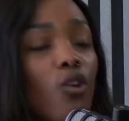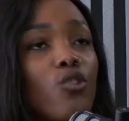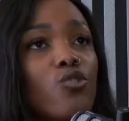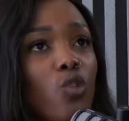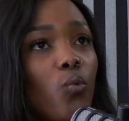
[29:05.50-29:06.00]

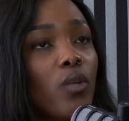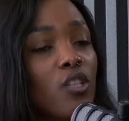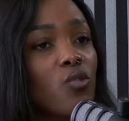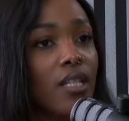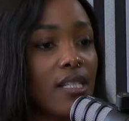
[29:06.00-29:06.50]
So we need
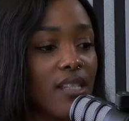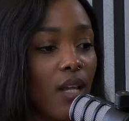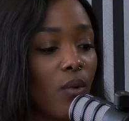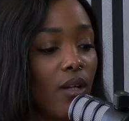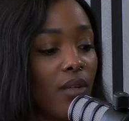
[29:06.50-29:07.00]
to understand
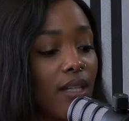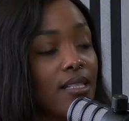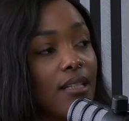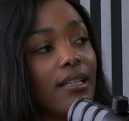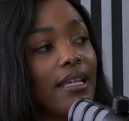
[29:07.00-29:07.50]
what a record
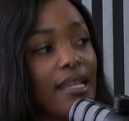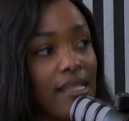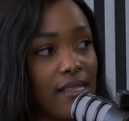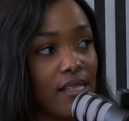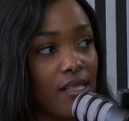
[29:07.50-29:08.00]
deal
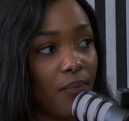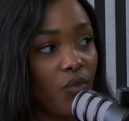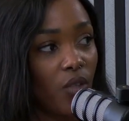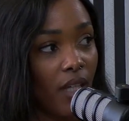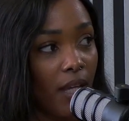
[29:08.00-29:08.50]
is,
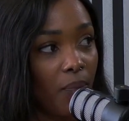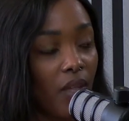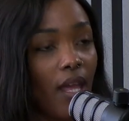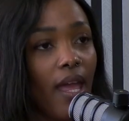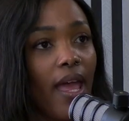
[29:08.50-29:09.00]
okay?
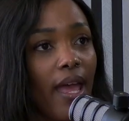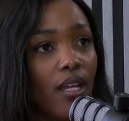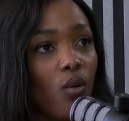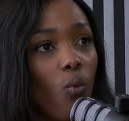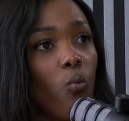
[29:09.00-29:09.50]

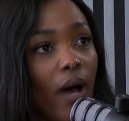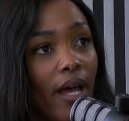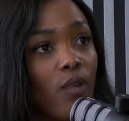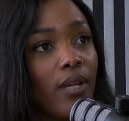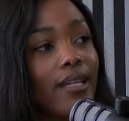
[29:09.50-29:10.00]
And why
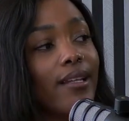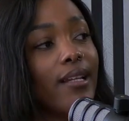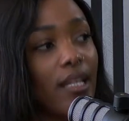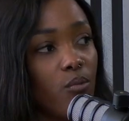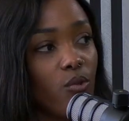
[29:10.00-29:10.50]
record
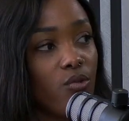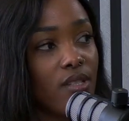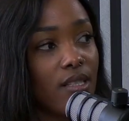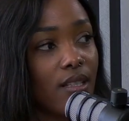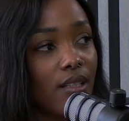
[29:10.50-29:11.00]

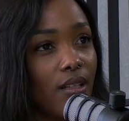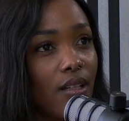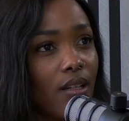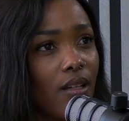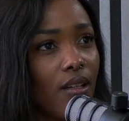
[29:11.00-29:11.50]
labels
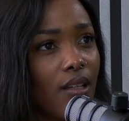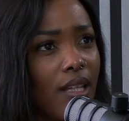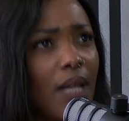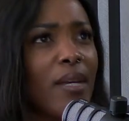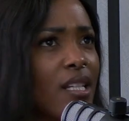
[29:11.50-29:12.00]

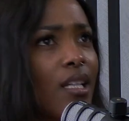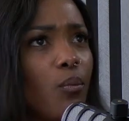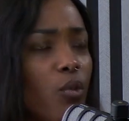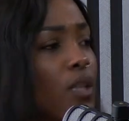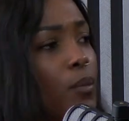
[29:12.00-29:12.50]
can basically
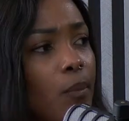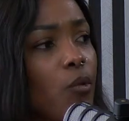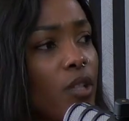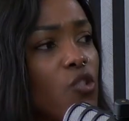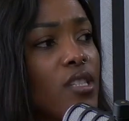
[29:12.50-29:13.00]
bully people
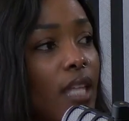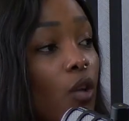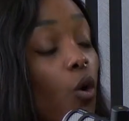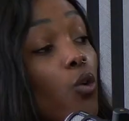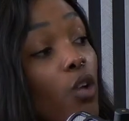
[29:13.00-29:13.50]
into
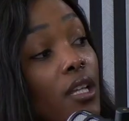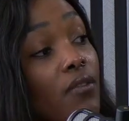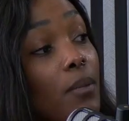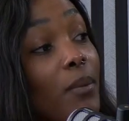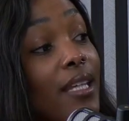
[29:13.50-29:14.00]
staying or not
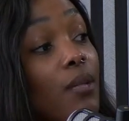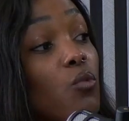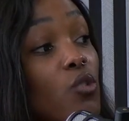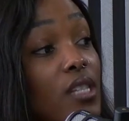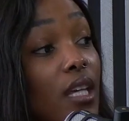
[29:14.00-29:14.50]
even making
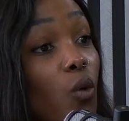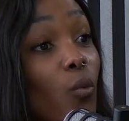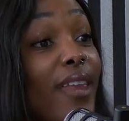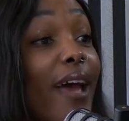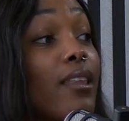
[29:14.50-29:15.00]
music
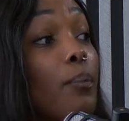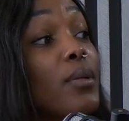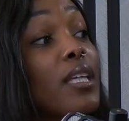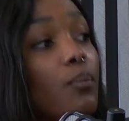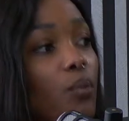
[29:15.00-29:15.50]
with other
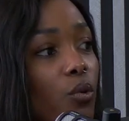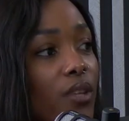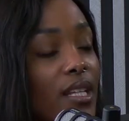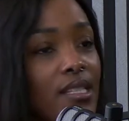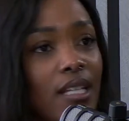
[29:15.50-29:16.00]
people.
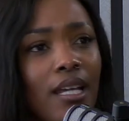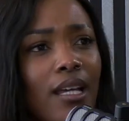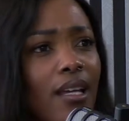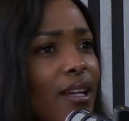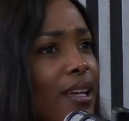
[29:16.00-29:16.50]
There's,
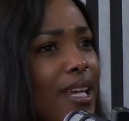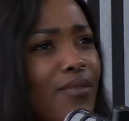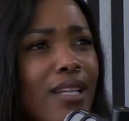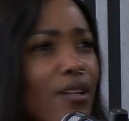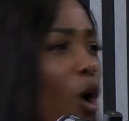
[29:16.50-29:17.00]
even
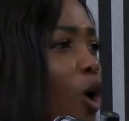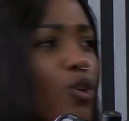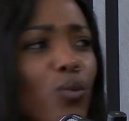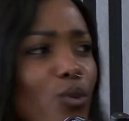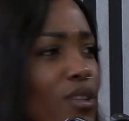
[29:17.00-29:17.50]
in
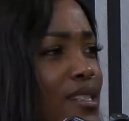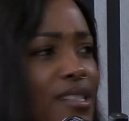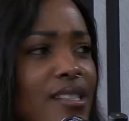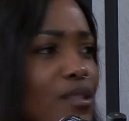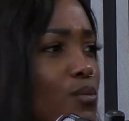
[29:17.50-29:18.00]
Hollywood, there's
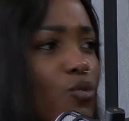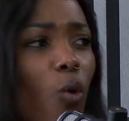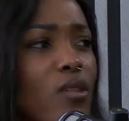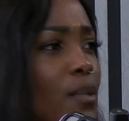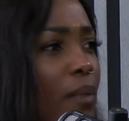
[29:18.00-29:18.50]
just
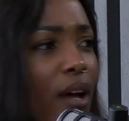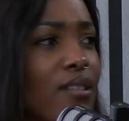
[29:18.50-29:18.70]
talks about...